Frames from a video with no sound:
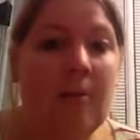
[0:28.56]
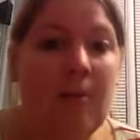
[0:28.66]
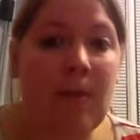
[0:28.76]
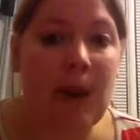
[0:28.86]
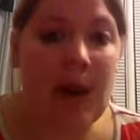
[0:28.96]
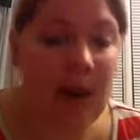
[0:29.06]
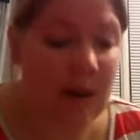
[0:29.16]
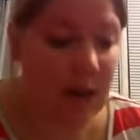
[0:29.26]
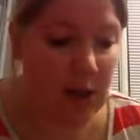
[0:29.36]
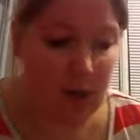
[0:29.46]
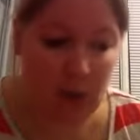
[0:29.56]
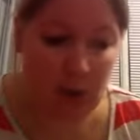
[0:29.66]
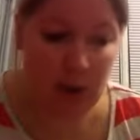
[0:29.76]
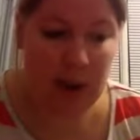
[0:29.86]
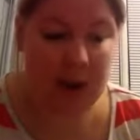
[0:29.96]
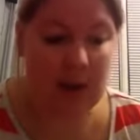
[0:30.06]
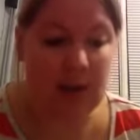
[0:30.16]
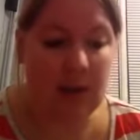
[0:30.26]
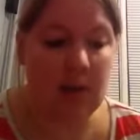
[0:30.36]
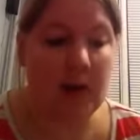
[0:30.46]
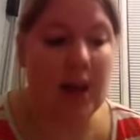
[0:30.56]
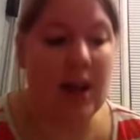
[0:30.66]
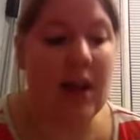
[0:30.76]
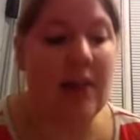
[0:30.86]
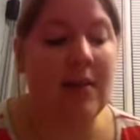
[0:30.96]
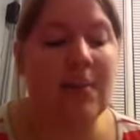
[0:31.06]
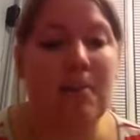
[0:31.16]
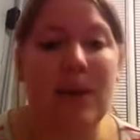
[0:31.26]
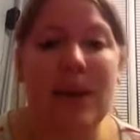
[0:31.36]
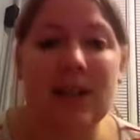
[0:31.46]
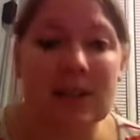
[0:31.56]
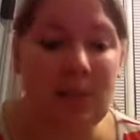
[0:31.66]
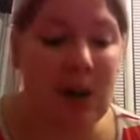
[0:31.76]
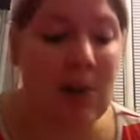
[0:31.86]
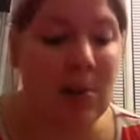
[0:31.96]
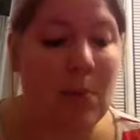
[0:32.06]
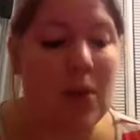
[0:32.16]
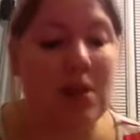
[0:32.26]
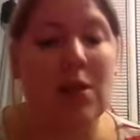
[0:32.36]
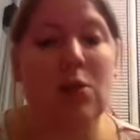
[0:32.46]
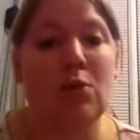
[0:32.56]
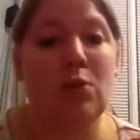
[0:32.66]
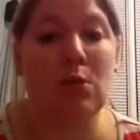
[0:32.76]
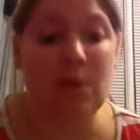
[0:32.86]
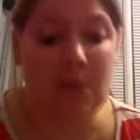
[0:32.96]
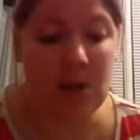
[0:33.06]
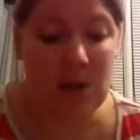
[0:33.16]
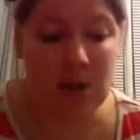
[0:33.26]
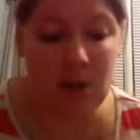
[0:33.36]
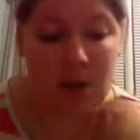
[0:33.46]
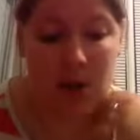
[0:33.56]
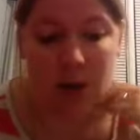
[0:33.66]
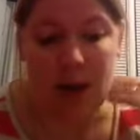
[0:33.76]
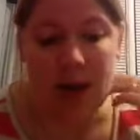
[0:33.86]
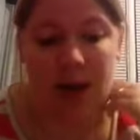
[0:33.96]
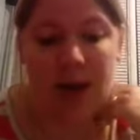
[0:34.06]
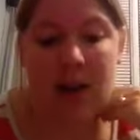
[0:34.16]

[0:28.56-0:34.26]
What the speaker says: very strong winds, okay? And the biggest problem was the storm surge, okay?